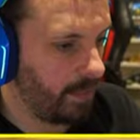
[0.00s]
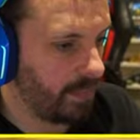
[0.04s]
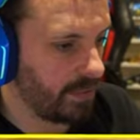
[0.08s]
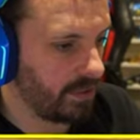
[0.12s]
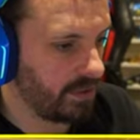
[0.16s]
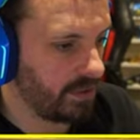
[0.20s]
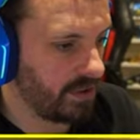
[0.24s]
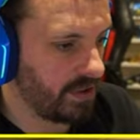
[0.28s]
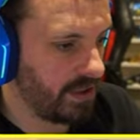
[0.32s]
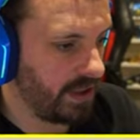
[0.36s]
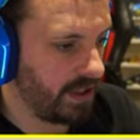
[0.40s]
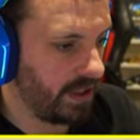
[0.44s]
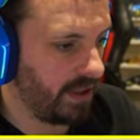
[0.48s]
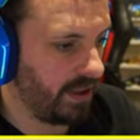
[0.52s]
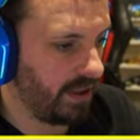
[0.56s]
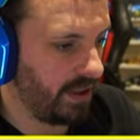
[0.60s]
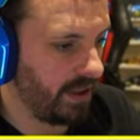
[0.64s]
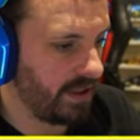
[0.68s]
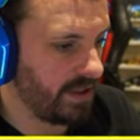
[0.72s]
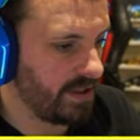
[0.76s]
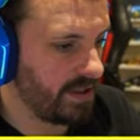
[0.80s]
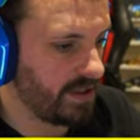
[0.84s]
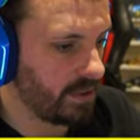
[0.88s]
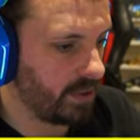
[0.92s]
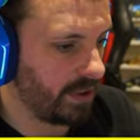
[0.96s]
underneath
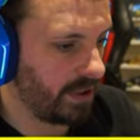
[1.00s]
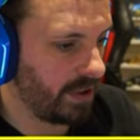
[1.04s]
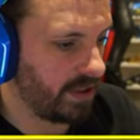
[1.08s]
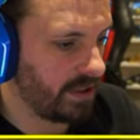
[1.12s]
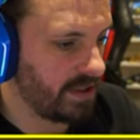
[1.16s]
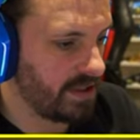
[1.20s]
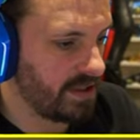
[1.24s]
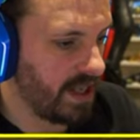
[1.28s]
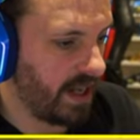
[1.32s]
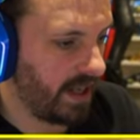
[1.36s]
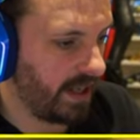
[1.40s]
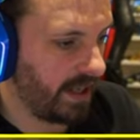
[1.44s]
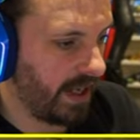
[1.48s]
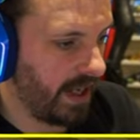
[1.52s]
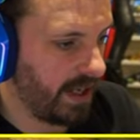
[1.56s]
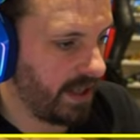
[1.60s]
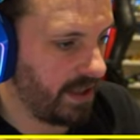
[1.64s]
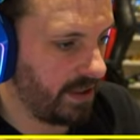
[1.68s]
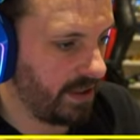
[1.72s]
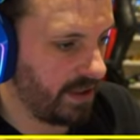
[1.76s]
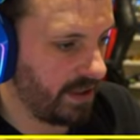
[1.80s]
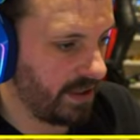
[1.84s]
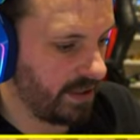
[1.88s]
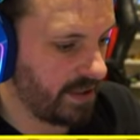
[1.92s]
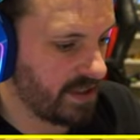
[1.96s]
here so we can attack
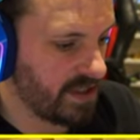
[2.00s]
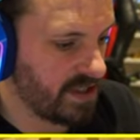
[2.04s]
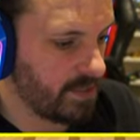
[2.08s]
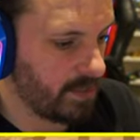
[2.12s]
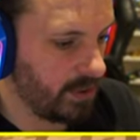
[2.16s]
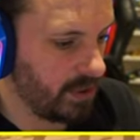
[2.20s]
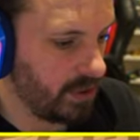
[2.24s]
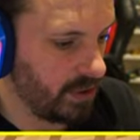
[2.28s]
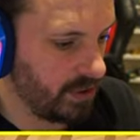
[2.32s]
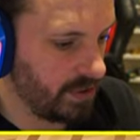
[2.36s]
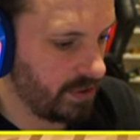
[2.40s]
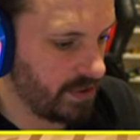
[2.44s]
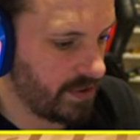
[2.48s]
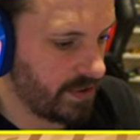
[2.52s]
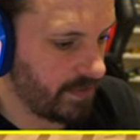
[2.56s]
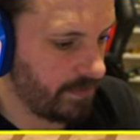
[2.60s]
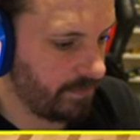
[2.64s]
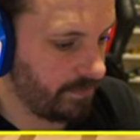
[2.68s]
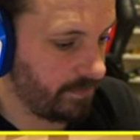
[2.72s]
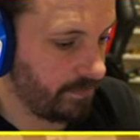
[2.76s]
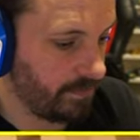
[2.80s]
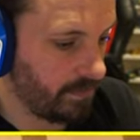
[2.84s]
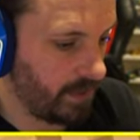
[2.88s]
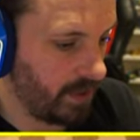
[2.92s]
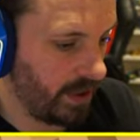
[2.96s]
anything that spawns,
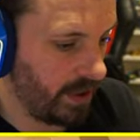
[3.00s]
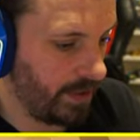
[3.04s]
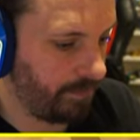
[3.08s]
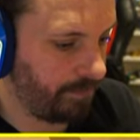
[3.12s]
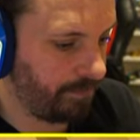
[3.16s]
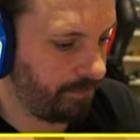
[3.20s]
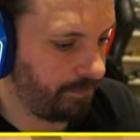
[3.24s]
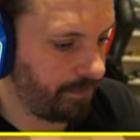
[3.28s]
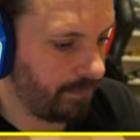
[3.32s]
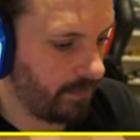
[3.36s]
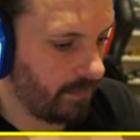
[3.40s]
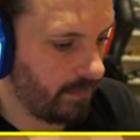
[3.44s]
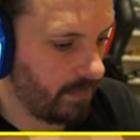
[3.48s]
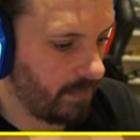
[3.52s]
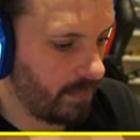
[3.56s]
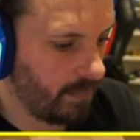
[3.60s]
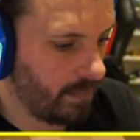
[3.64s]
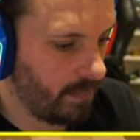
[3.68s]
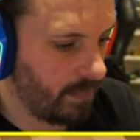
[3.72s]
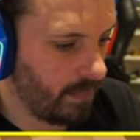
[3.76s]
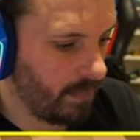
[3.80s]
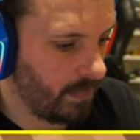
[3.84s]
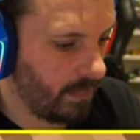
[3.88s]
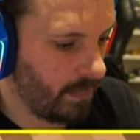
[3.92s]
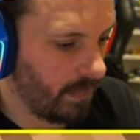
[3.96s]
right?
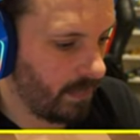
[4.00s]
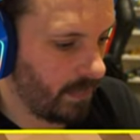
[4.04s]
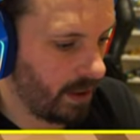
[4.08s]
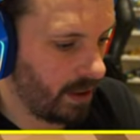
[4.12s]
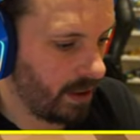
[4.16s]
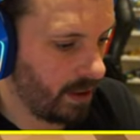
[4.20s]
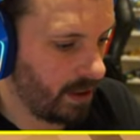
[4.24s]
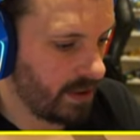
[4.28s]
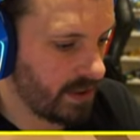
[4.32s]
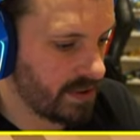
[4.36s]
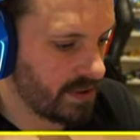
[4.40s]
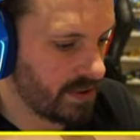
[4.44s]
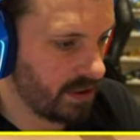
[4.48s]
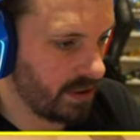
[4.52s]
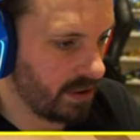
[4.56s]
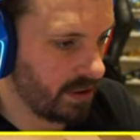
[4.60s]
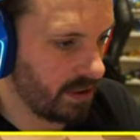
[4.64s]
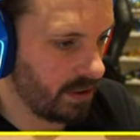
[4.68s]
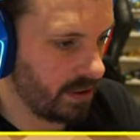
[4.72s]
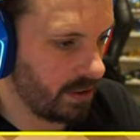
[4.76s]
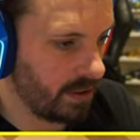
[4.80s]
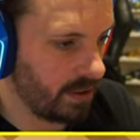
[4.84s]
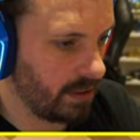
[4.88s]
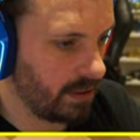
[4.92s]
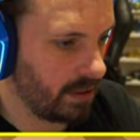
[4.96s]

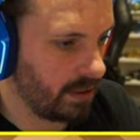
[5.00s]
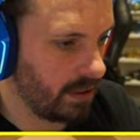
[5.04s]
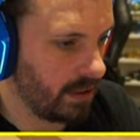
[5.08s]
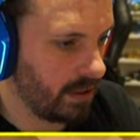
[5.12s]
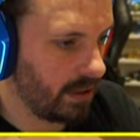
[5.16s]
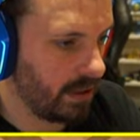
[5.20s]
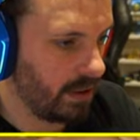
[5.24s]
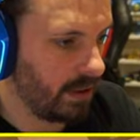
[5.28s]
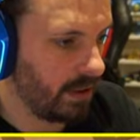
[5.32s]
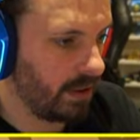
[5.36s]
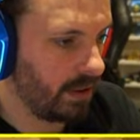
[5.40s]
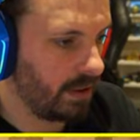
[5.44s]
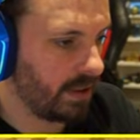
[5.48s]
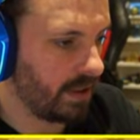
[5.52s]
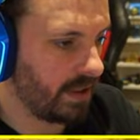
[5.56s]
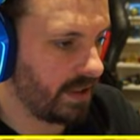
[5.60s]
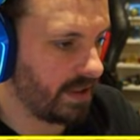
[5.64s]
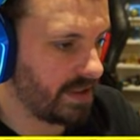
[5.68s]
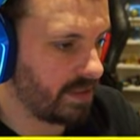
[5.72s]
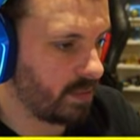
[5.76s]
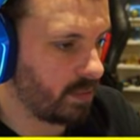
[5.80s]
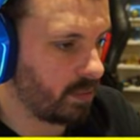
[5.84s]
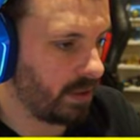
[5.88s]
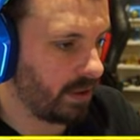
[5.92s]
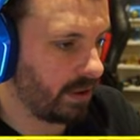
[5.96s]
So
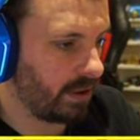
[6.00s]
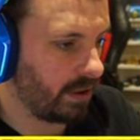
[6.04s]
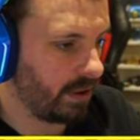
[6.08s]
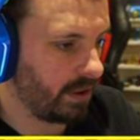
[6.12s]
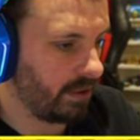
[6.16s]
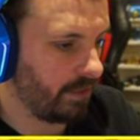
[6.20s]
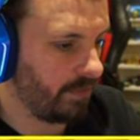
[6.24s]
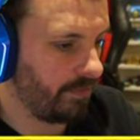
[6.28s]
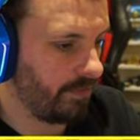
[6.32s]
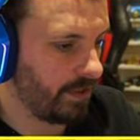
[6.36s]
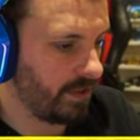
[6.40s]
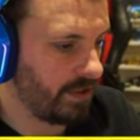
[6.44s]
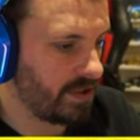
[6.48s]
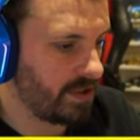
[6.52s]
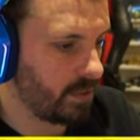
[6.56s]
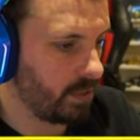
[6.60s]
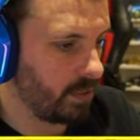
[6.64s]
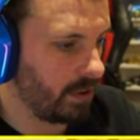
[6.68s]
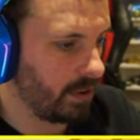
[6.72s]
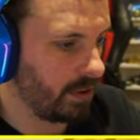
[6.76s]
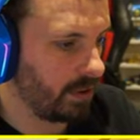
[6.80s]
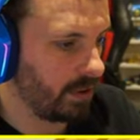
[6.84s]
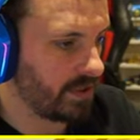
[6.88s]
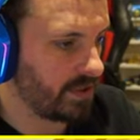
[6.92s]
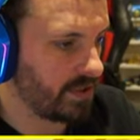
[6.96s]
let's work on the first
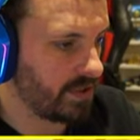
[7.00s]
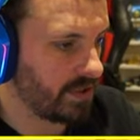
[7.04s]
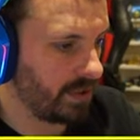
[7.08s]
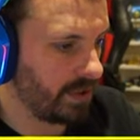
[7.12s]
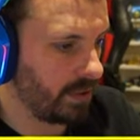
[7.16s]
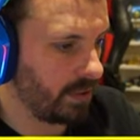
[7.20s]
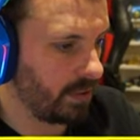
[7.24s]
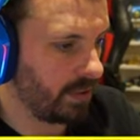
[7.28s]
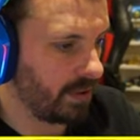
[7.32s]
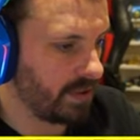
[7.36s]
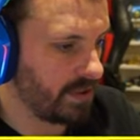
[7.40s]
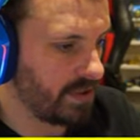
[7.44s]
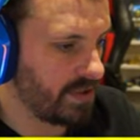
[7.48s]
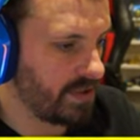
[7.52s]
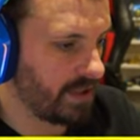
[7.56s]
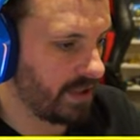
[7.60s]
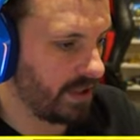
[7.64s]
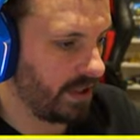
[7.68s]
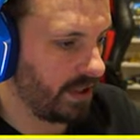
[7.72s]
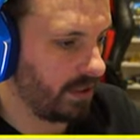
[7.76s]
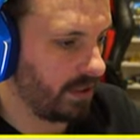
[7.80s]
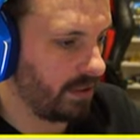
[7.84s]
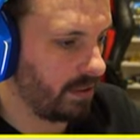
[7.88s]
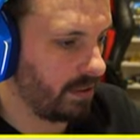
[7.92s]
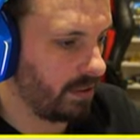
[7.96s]
wall so you can see